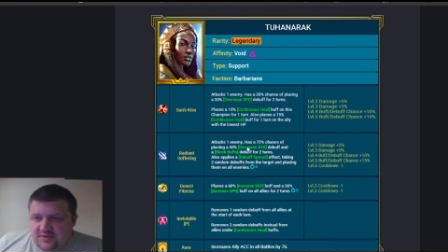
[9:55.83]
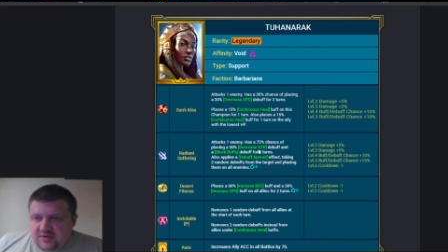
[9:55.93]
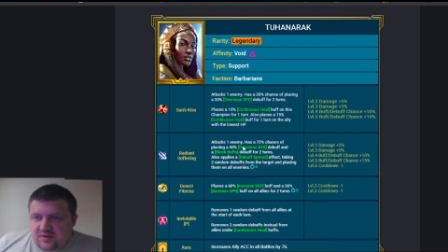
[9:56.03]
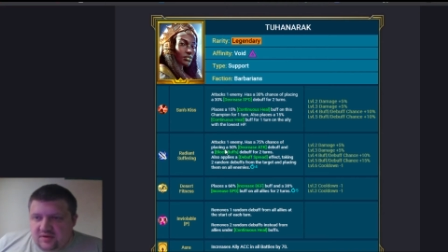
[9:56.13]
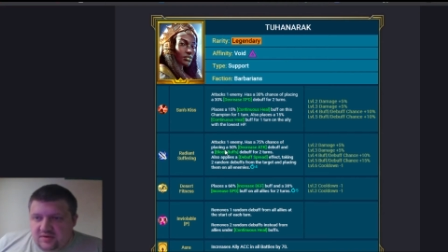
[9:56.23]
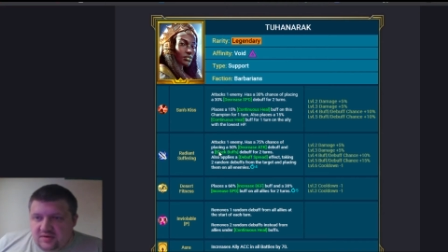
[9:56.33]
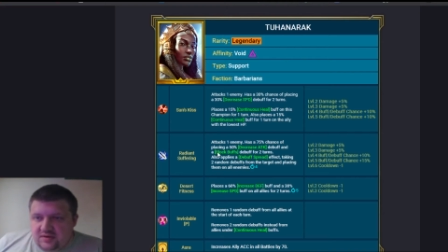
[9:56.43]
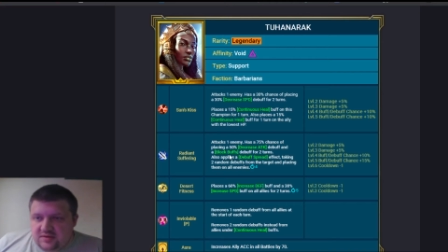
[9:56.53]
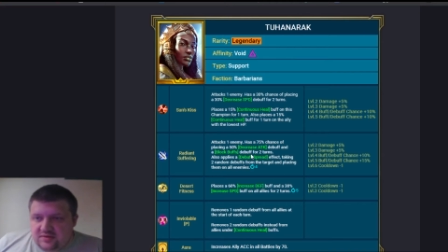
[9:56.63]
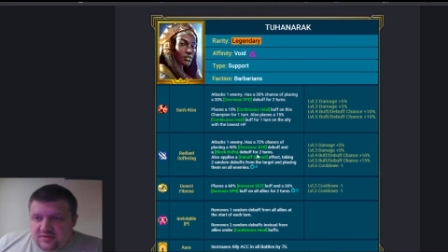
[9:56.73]
You can't
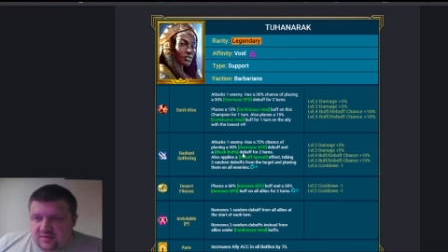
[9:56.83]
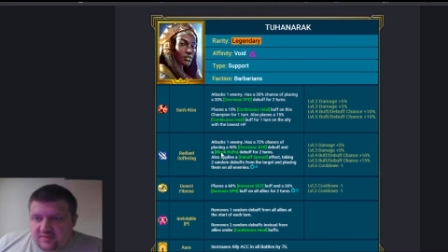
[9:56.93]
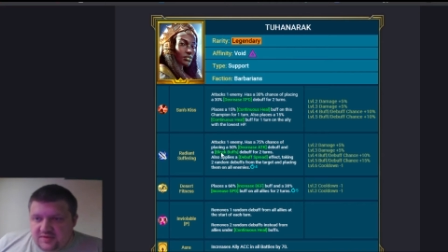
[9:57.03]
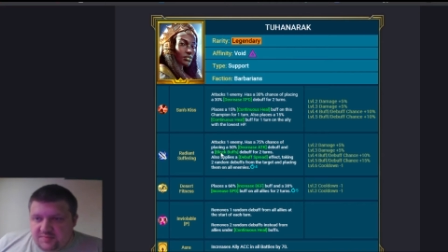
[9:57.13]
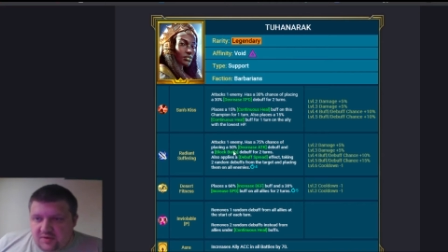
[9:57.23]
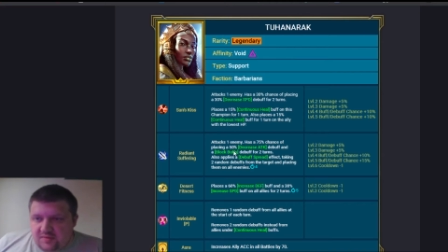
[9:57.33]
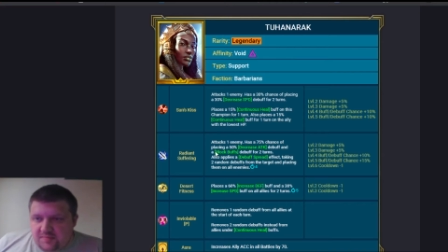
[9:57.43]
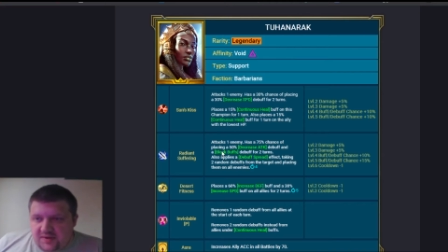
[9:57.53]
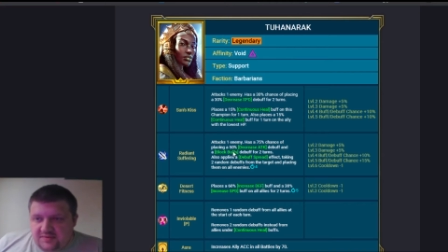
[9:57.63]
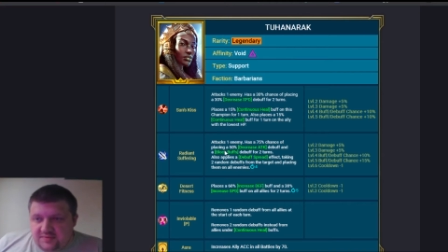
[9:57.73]
control this block
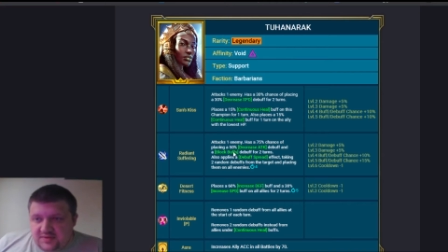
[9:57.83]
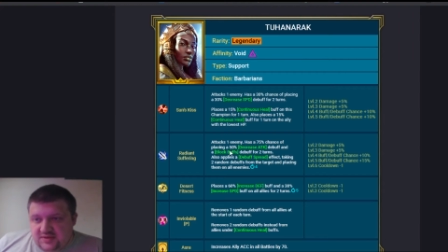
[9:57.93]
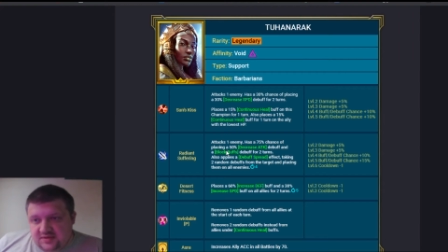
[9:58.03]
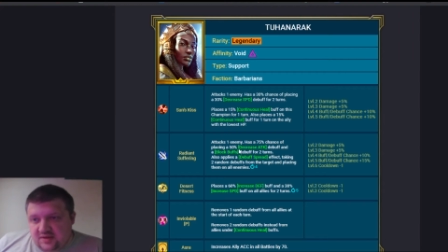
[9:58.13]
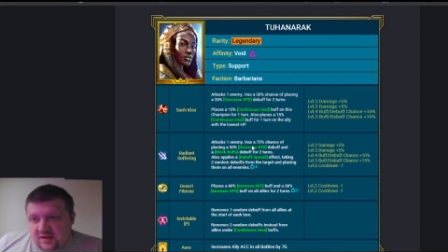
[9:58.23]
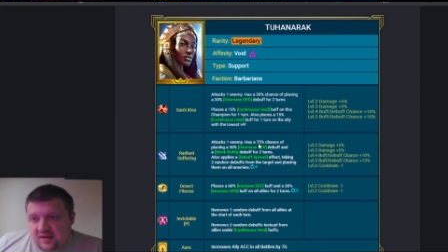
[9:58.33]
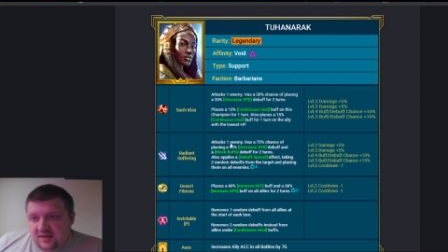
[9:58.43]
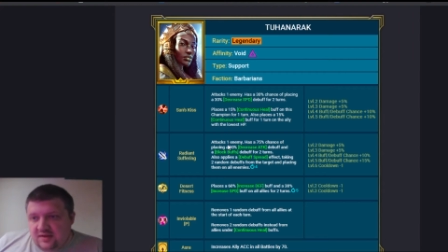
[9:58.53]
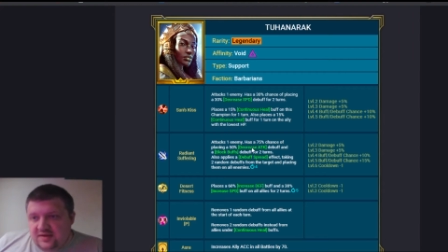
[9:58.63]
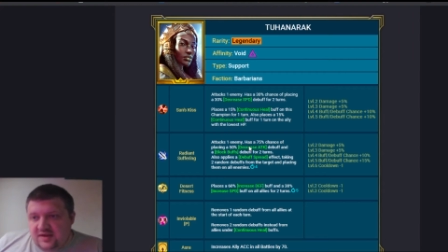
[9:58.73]
buffs, which is
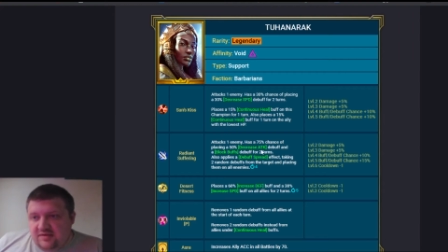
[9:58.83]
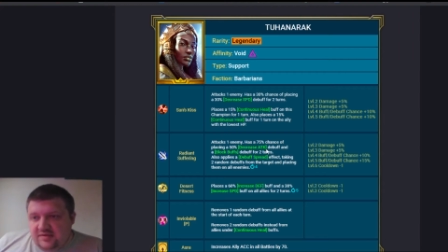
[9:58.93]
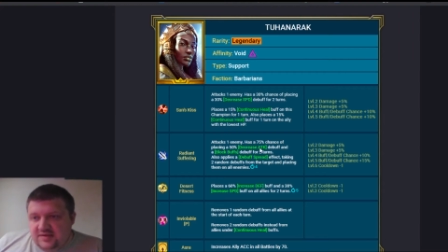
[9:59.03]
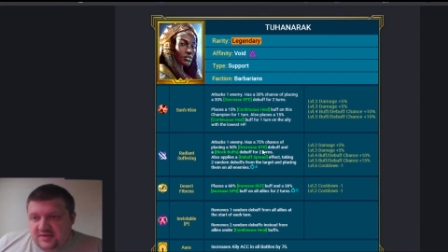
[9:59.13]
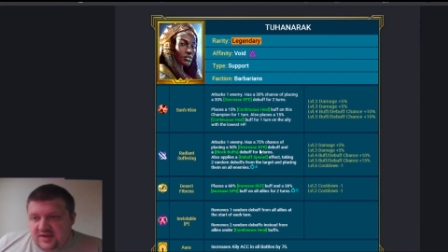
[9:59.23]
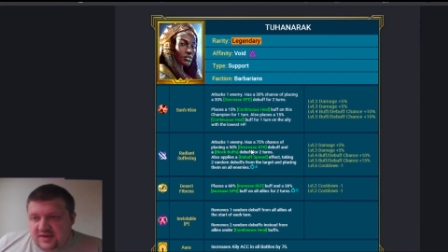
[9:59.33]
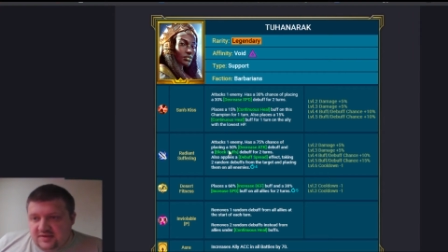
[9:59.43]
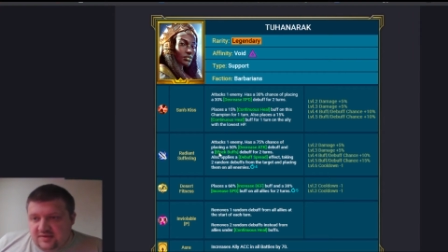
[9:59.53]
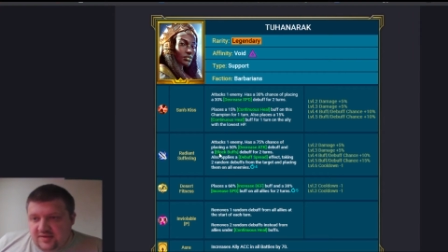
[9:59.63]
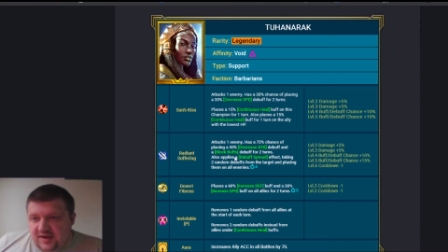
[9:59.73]
the decreased attack is
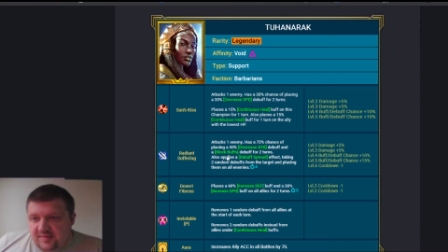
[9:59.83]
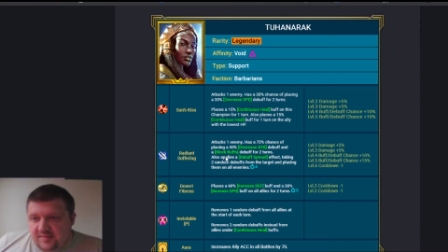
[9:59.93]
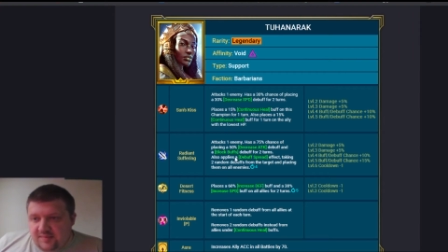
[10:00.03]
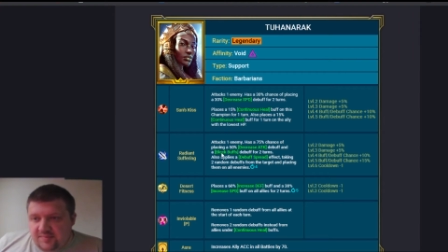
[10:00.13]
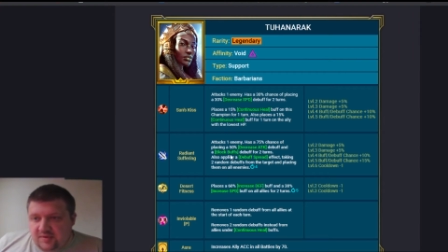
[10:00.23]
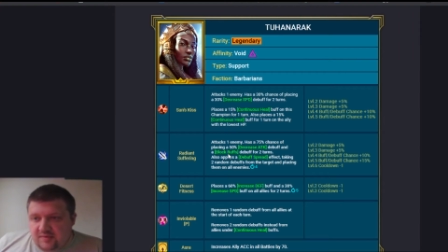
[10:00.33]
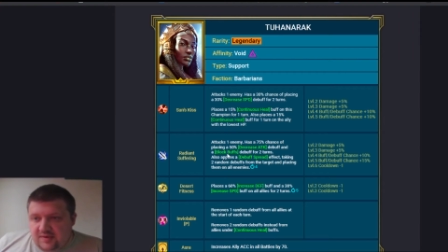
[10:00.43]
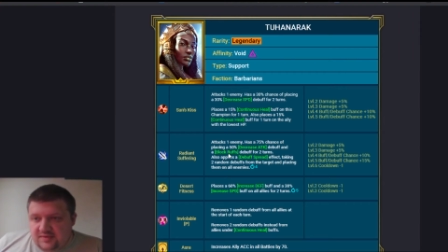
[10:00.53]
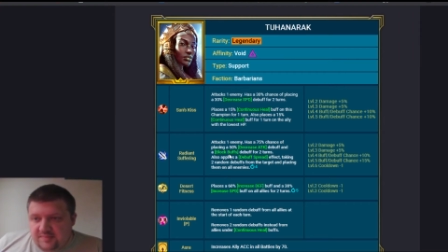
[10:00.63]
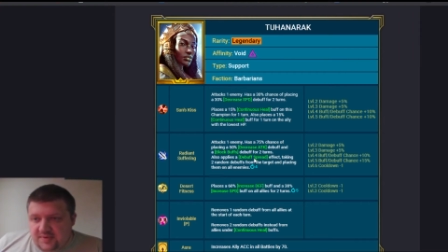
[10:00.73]
okay, but the block
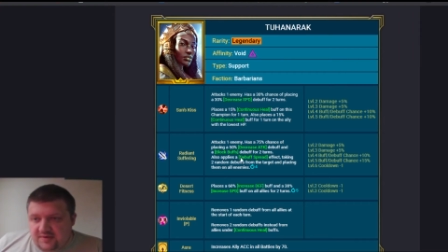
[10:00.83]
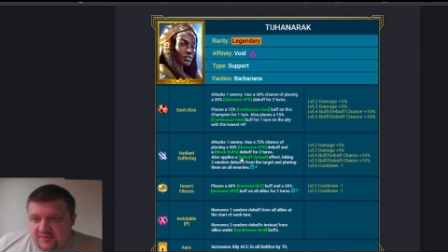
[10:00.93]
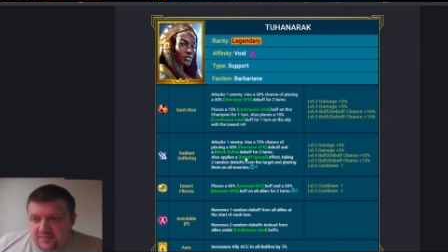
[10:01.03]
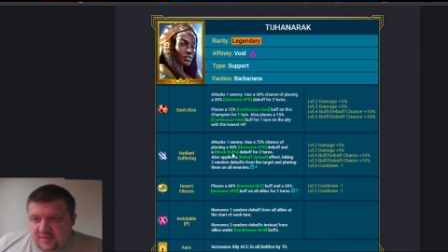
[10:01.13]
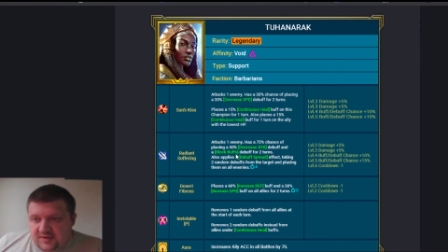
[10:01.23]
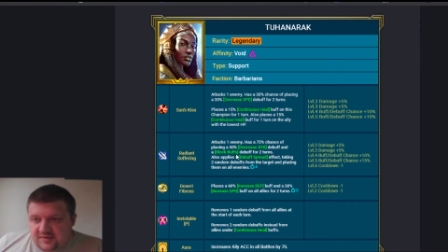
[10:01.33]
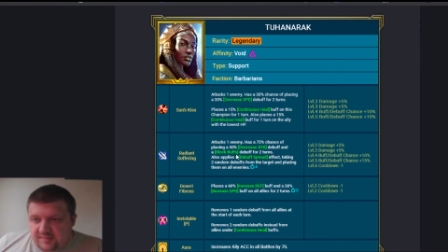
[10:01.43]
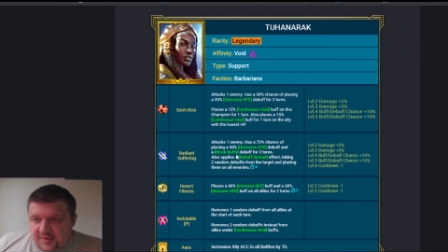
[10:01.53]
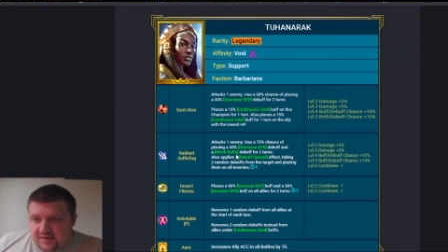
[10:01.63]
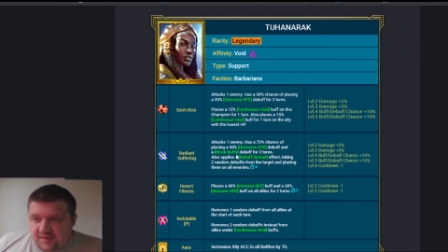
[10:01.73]
one buff one is the
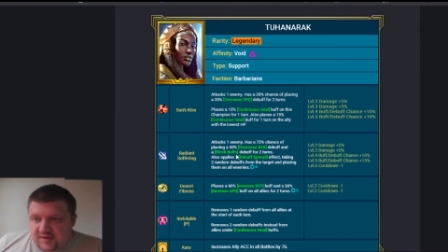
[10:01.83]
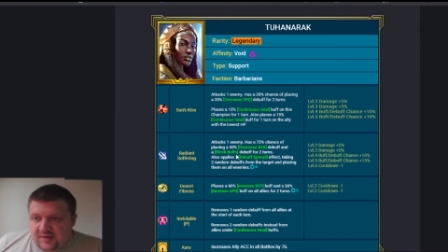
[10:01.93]
big one.